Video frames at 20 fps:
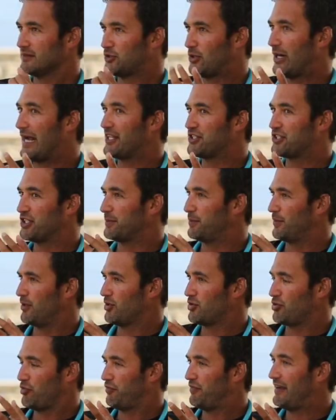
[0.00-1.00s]
tragic but
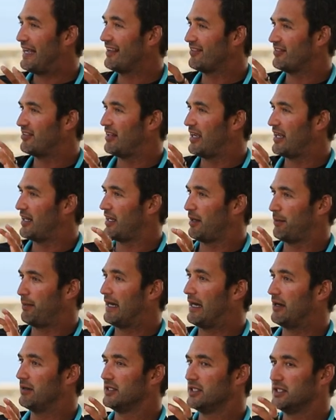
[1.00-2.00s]
also fascinating
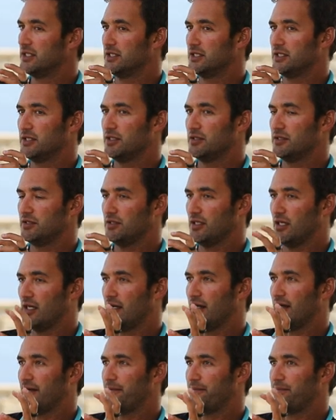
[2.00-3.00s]
about
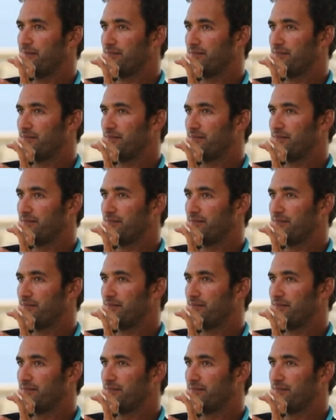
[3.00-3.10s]
uh,